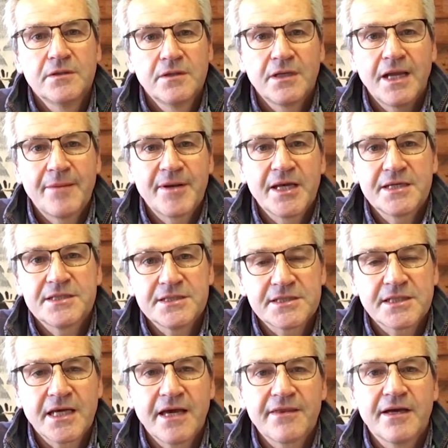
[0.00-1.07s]
laminated
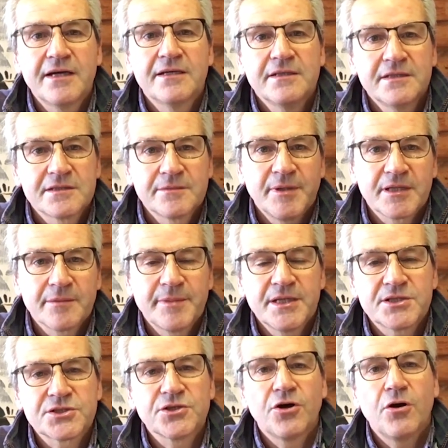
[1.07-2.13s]
together to make the
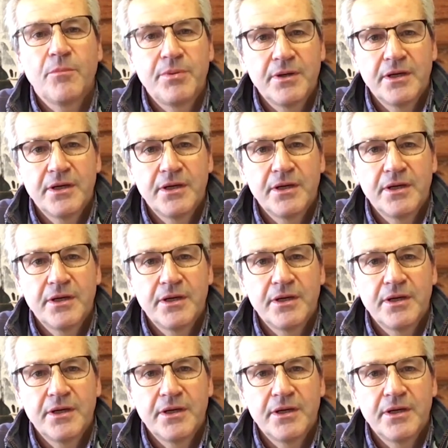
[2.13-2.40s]
bench top,